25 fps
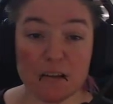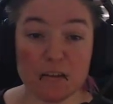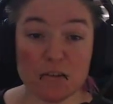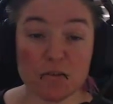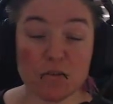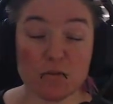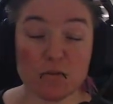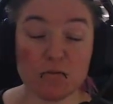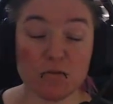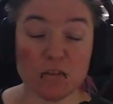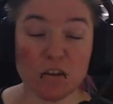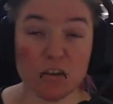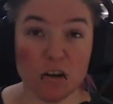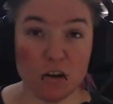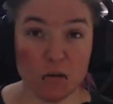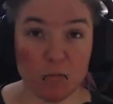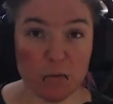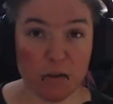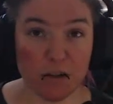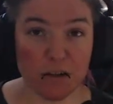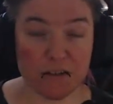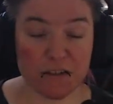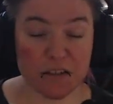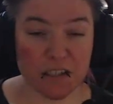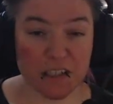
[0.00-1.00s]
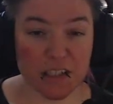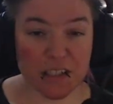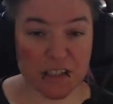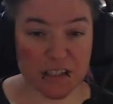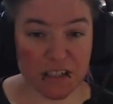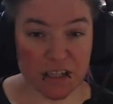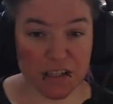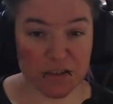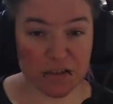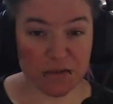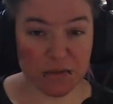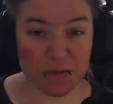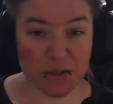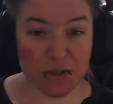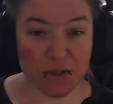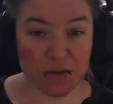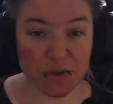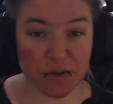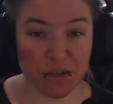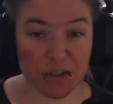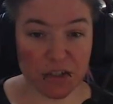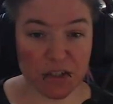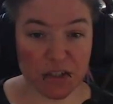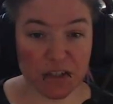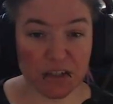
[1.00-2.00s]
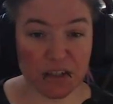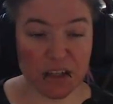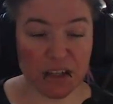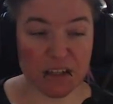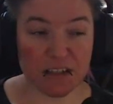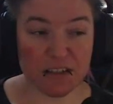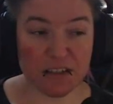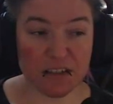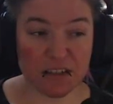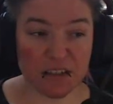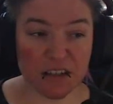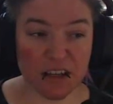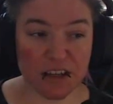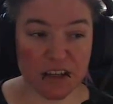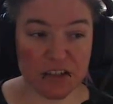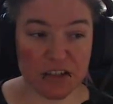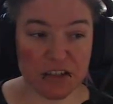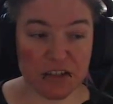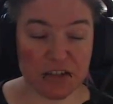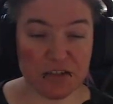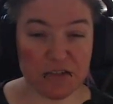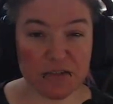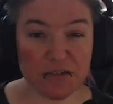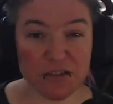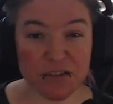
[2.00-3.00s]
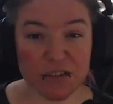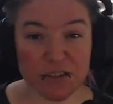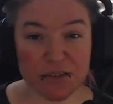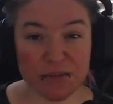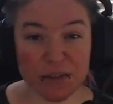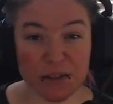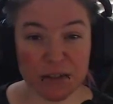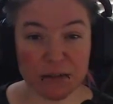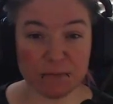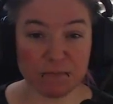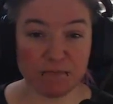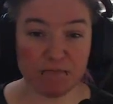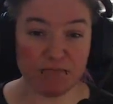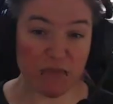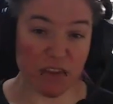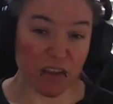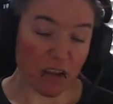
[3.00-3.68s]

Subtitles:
So the gallbladder is an accessory organ and is attached to the liver.